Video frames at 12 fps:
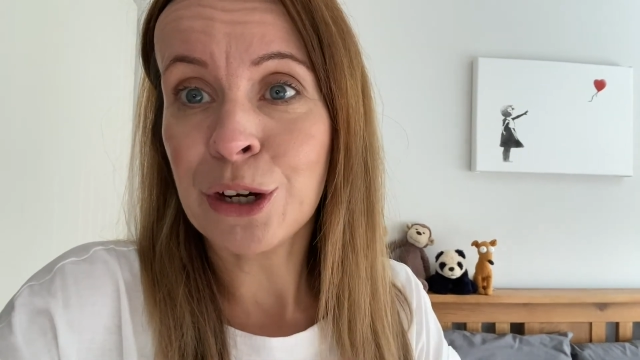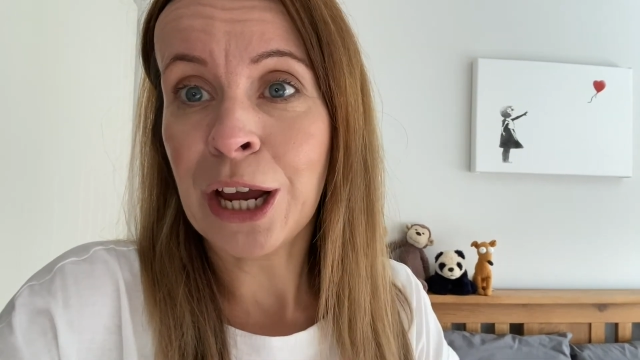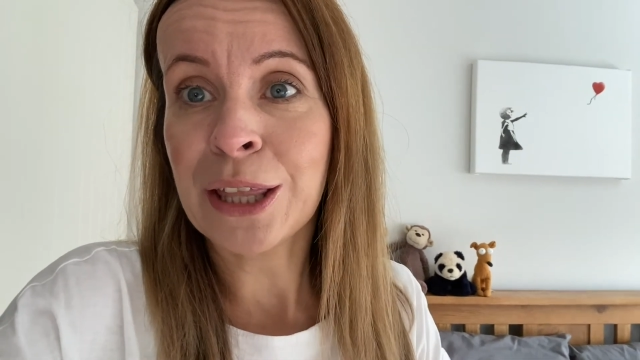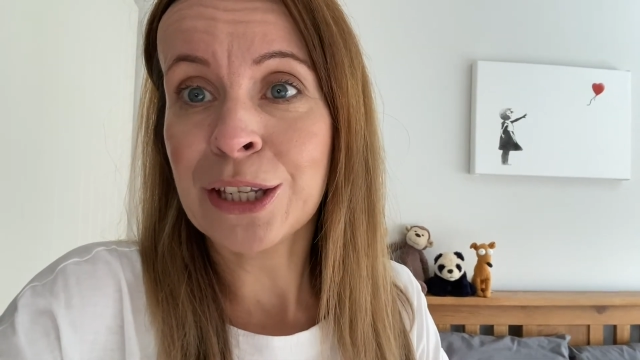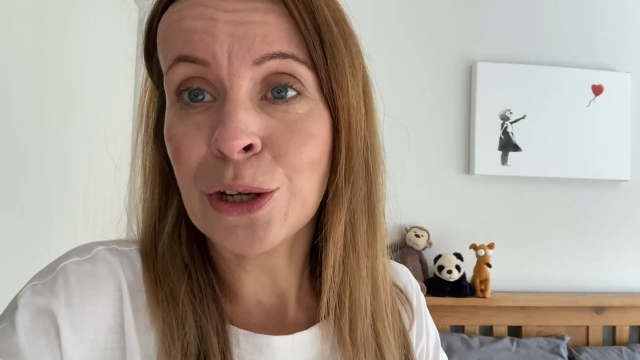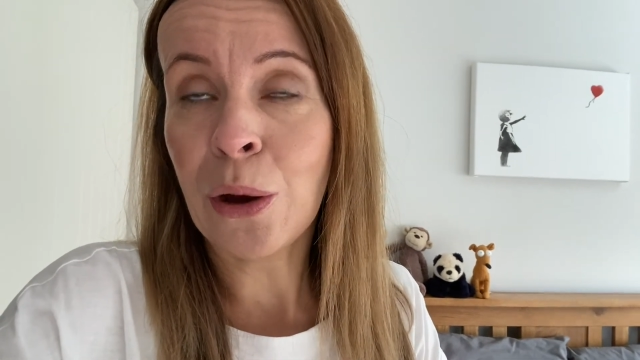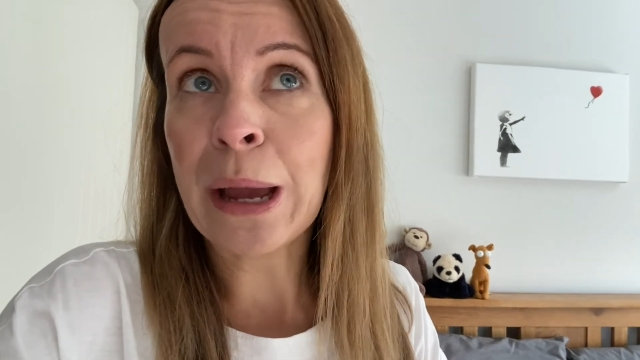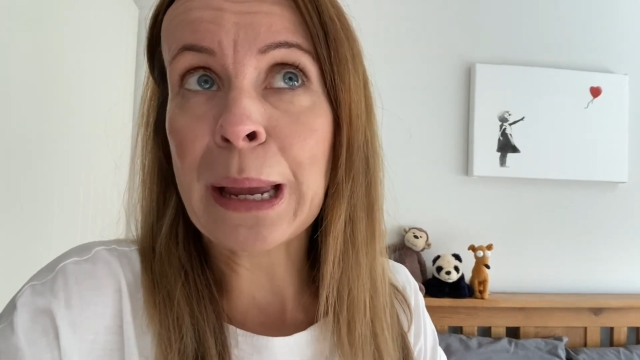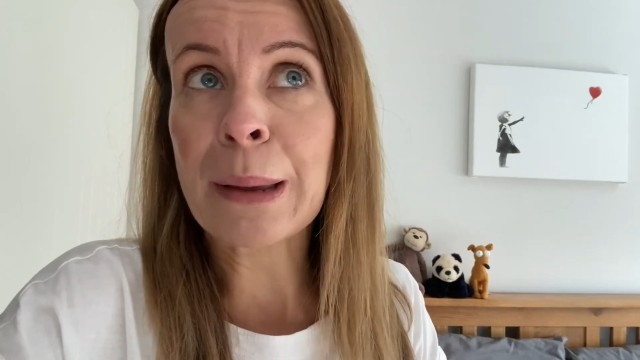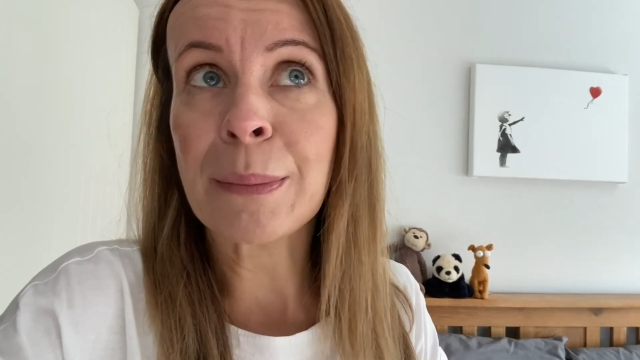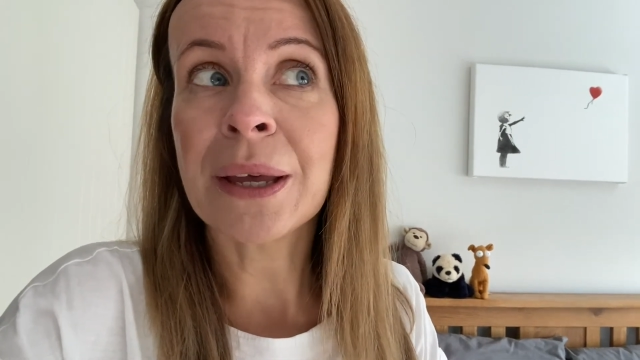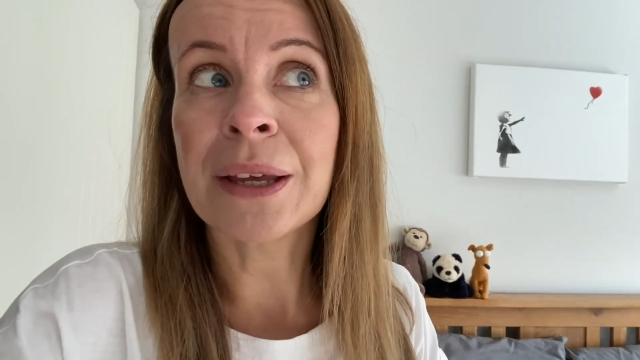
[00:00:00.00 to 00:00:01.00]
at the
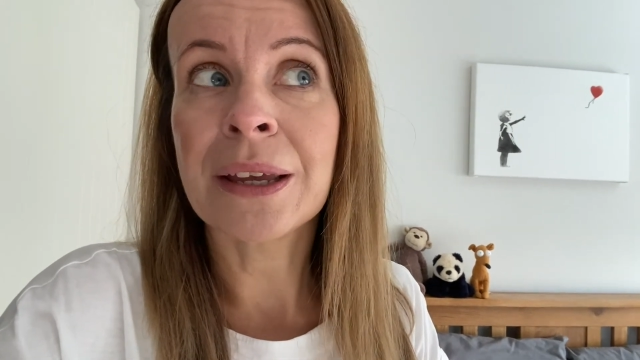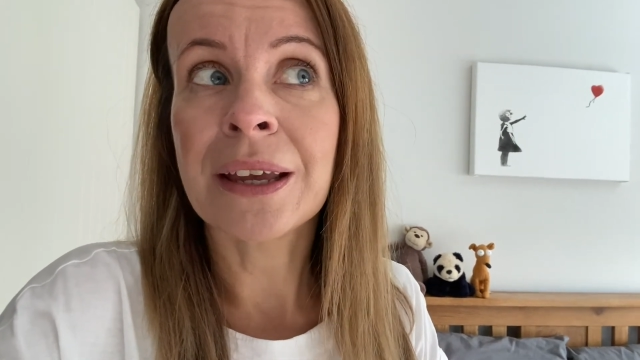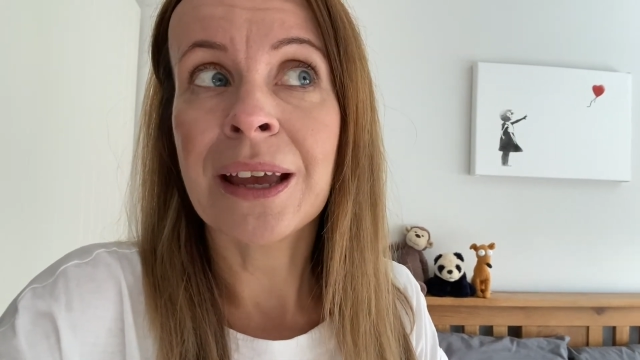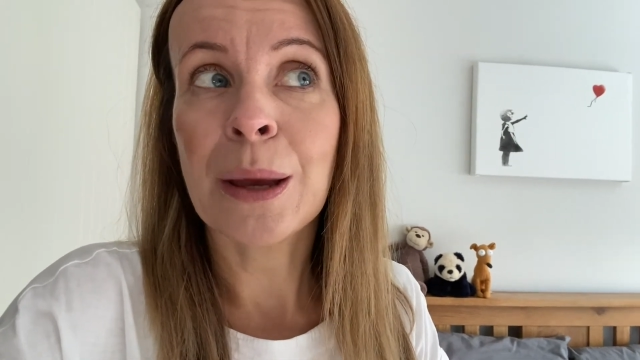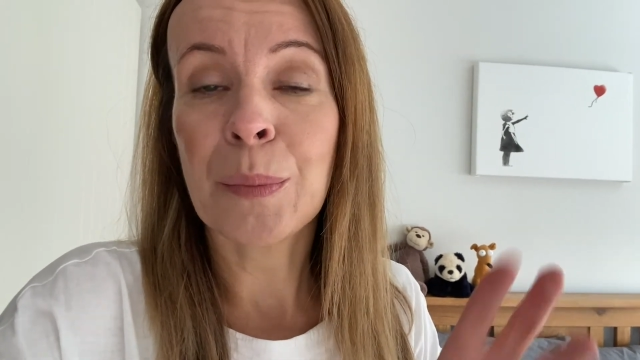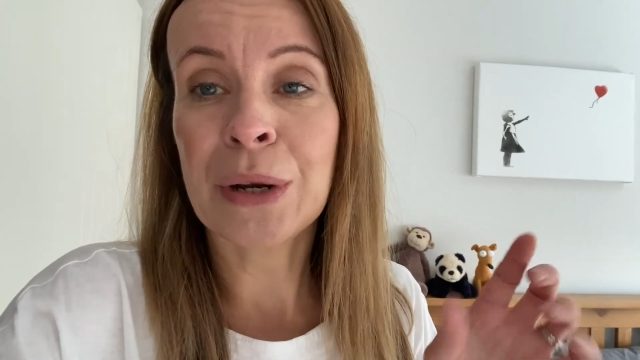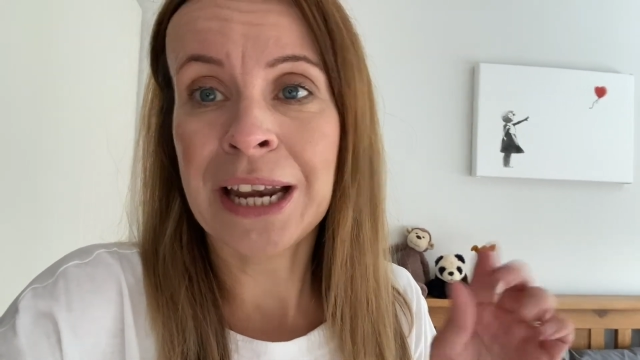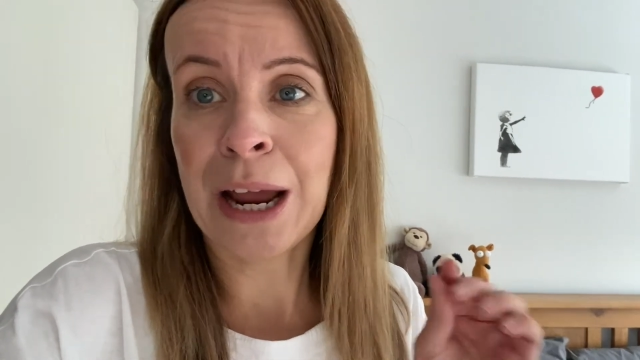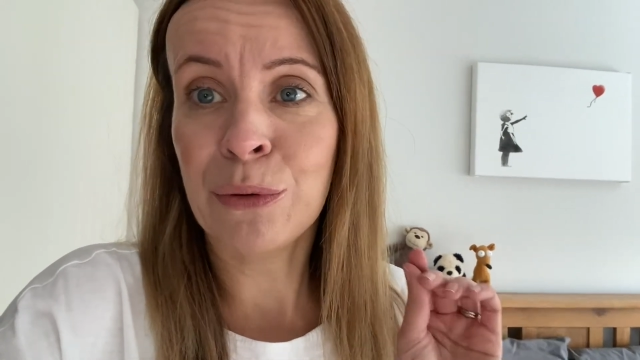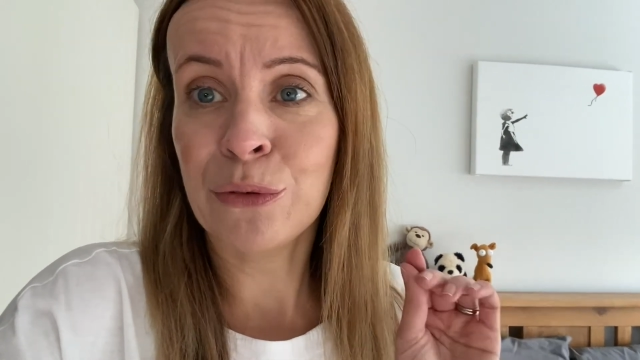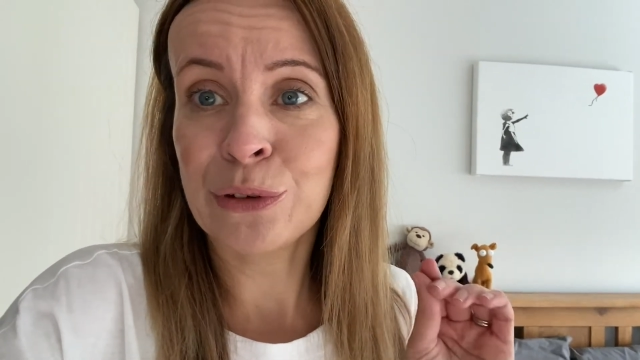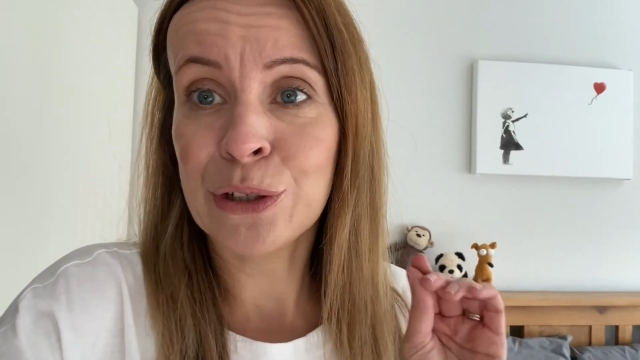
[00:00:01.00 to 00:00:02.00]
time, but now
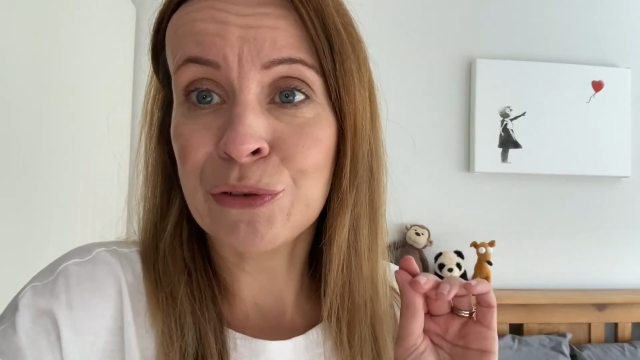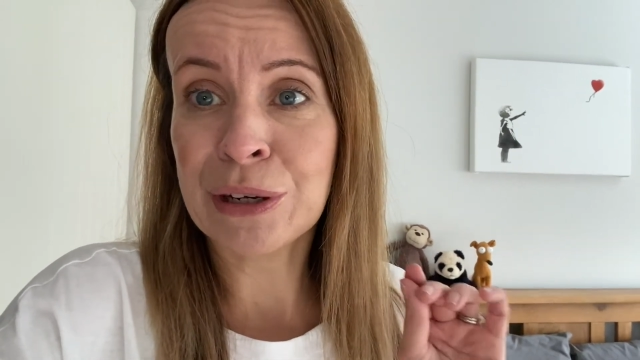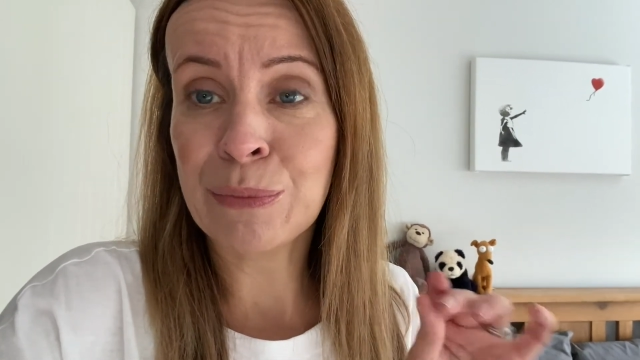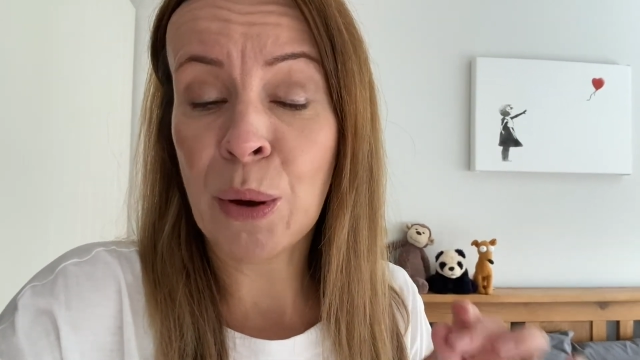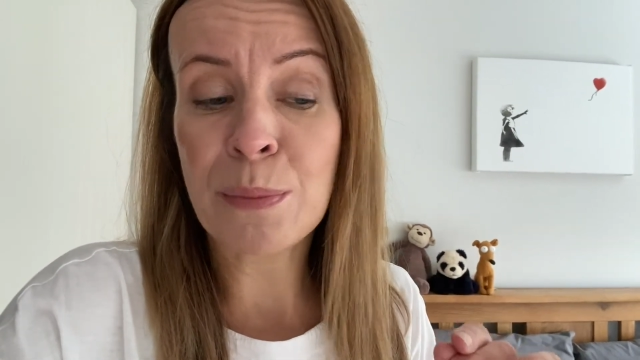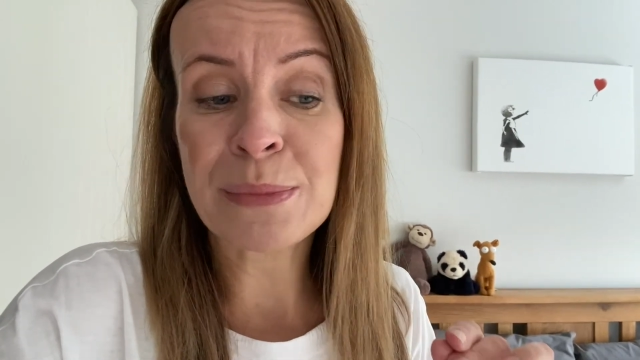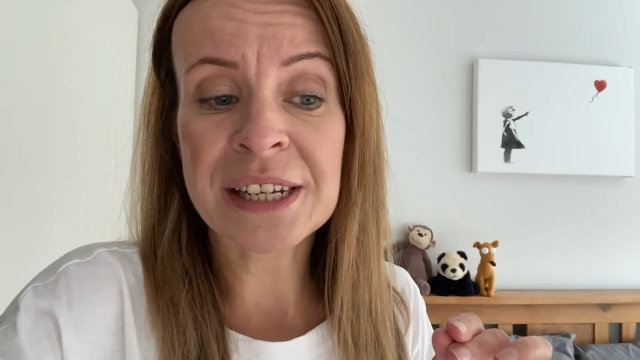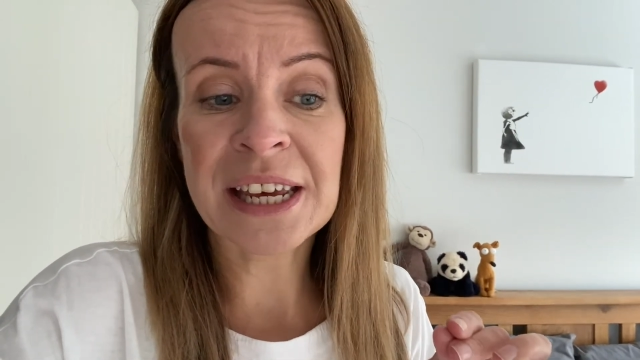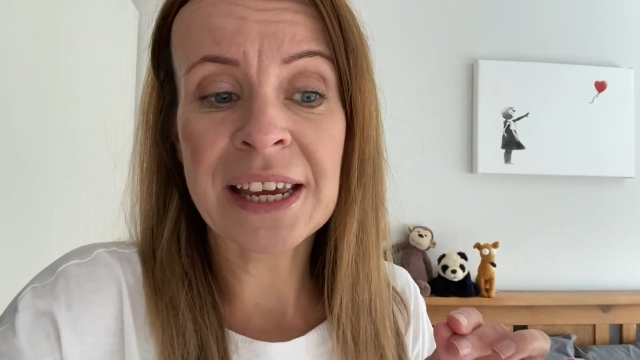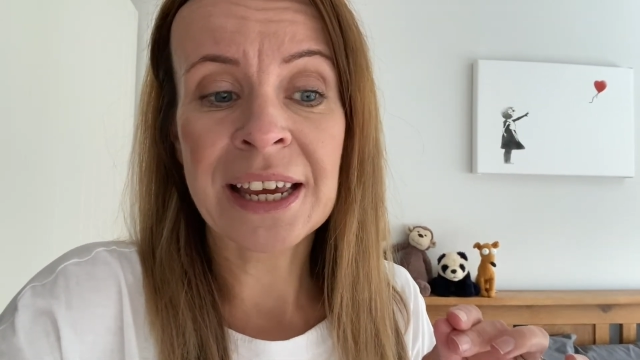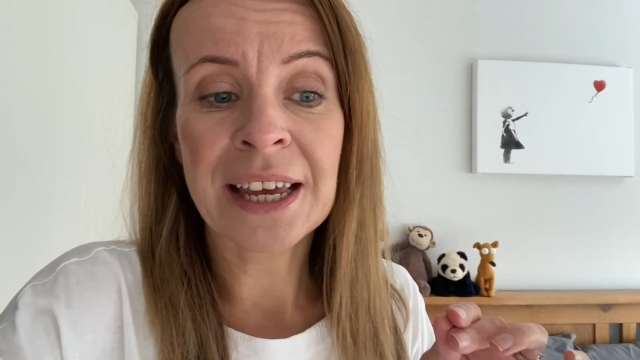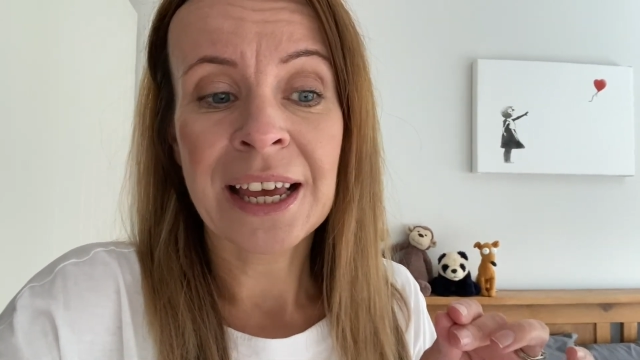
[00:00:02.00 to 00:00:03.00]
it feels really mumsy.